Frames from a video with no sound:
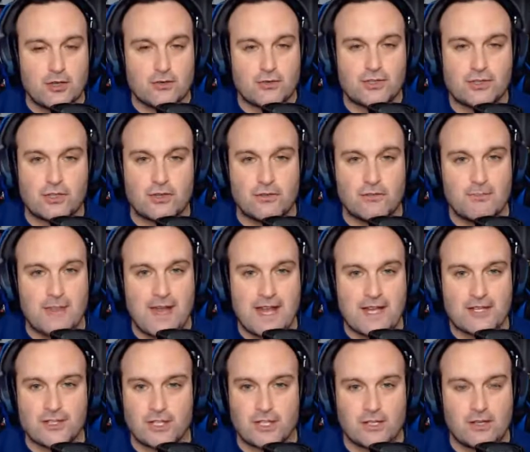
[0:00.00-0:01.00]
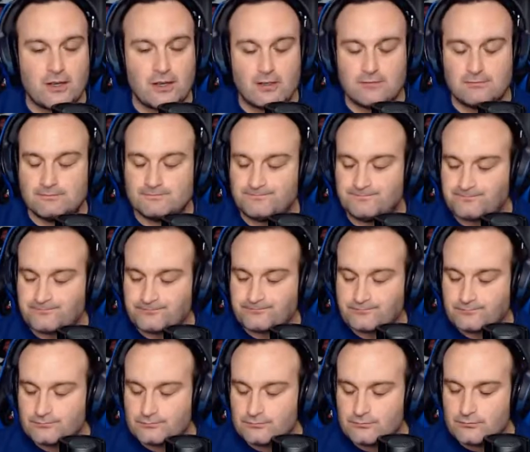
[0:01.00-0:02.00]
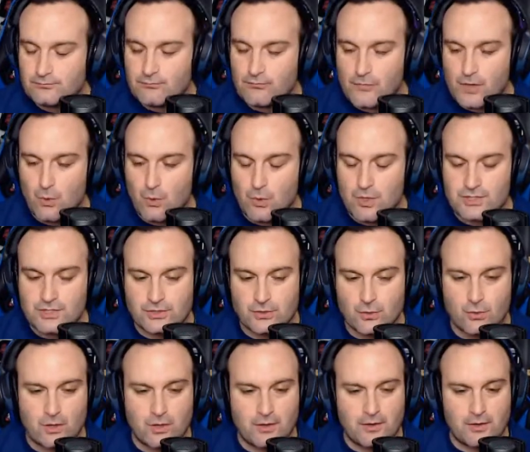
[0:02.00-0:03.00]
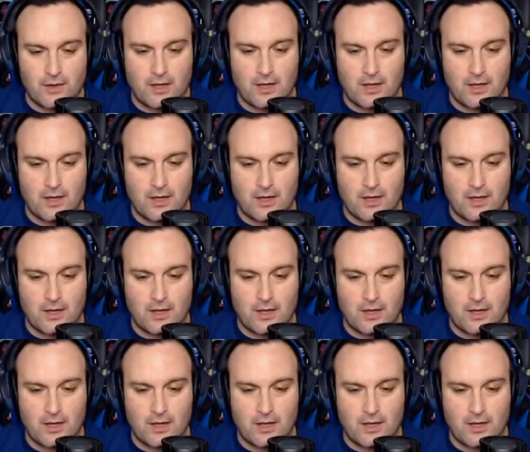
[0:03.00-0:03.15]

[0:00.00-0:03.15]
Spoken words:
certain magic, what's the word?